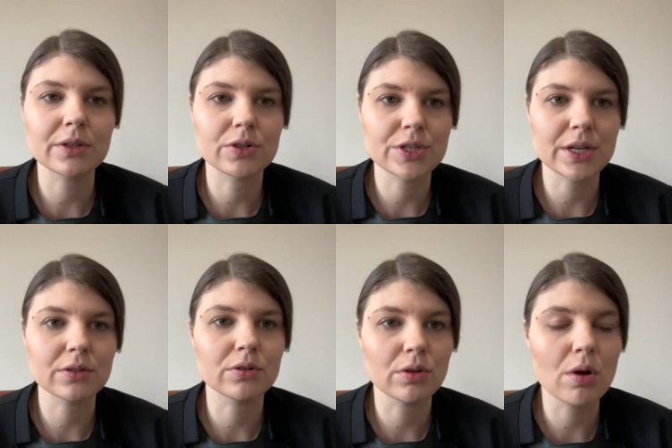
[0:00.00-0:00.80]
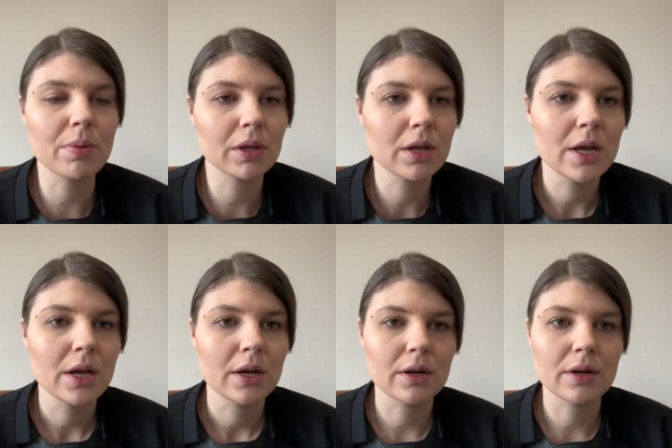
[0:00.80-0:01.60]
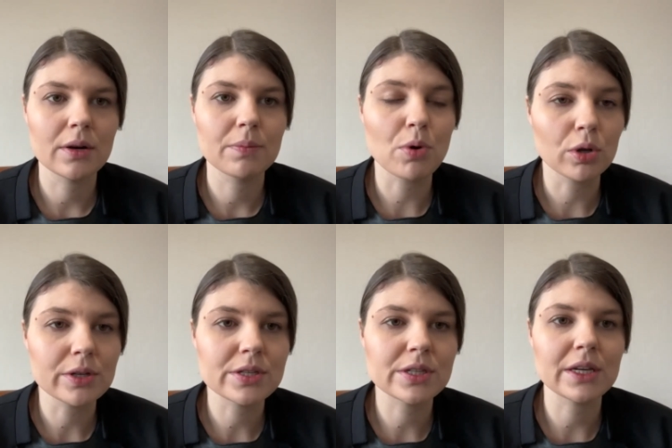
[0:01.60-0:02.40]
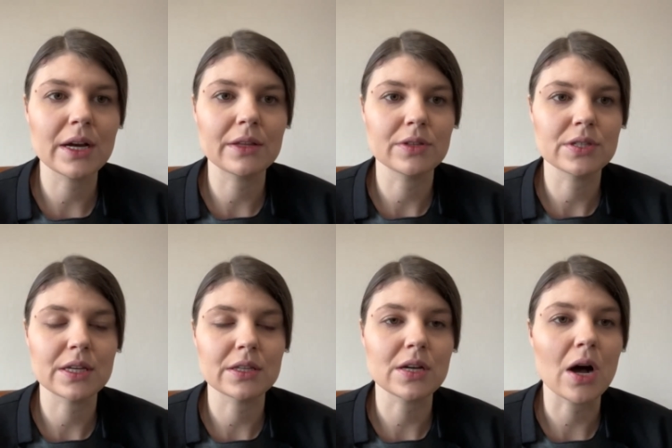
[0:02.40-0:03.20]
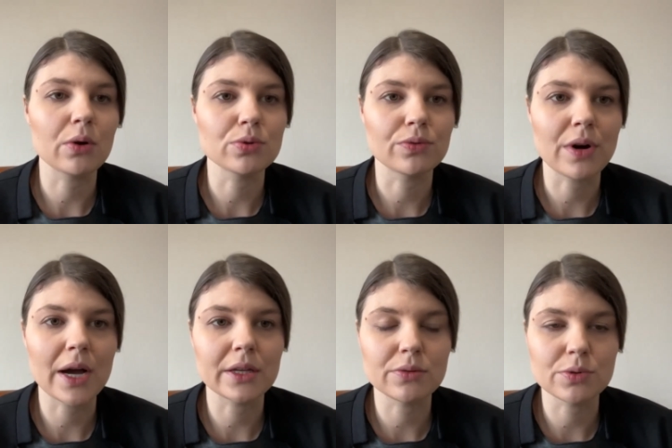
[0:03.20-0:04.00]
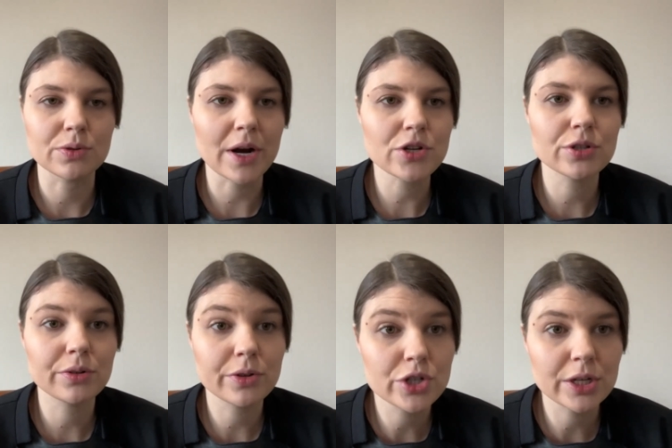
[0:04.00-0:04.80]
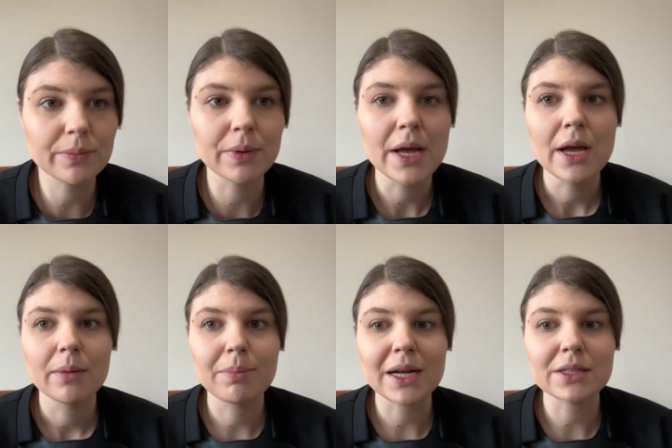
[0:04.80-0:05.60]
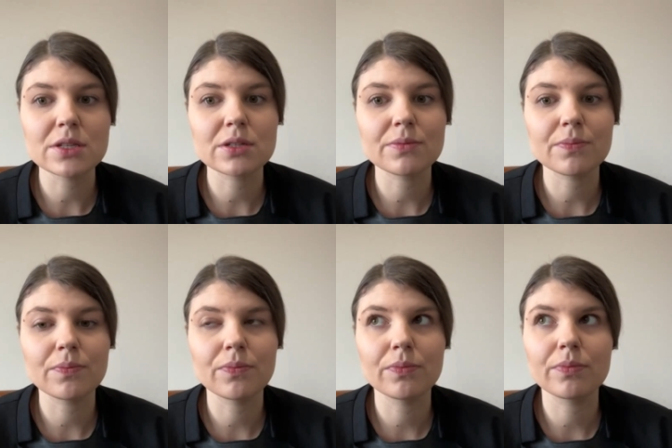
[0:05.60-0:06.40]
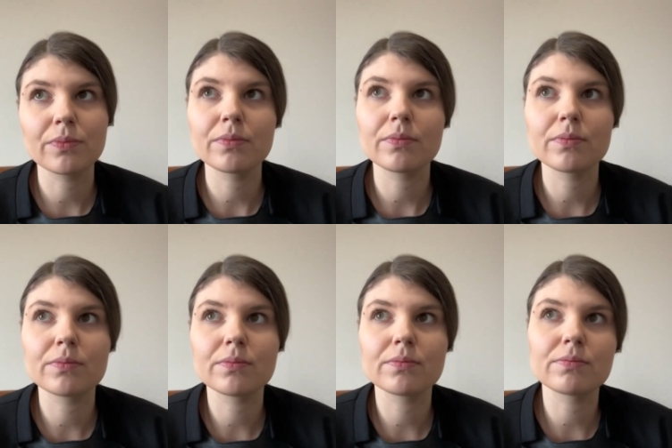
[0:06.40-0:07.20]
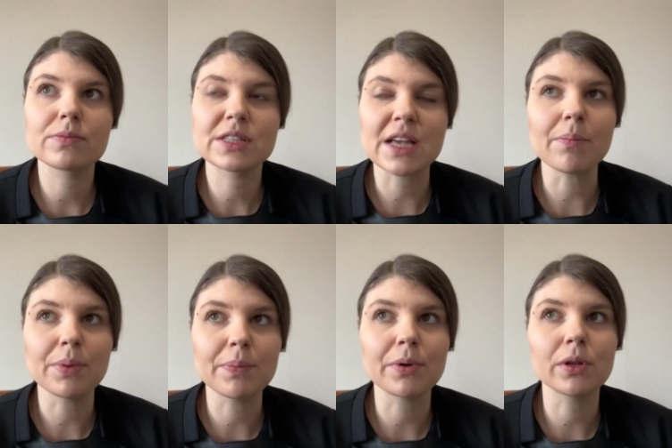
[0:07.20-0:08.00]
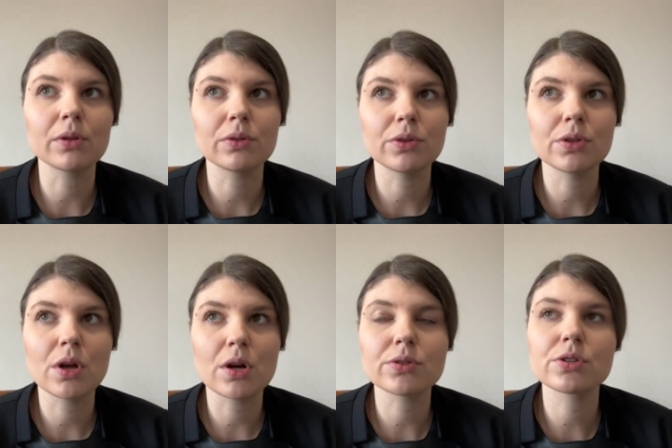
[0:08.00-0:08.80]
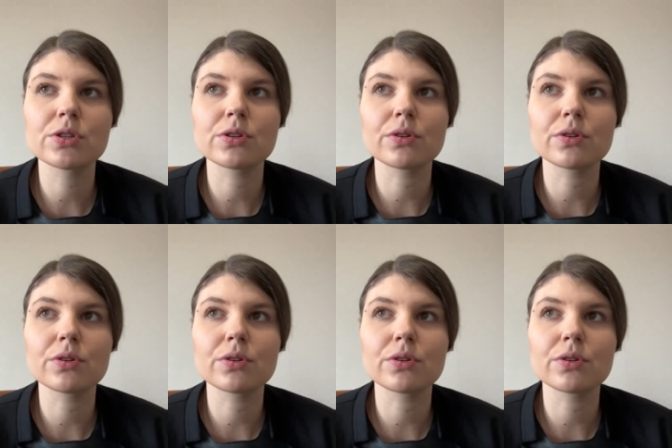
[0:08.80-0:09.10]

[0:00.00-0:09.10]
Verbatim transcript: understand global uh, policy, understand how to fight with Russian regime, but mm, some people not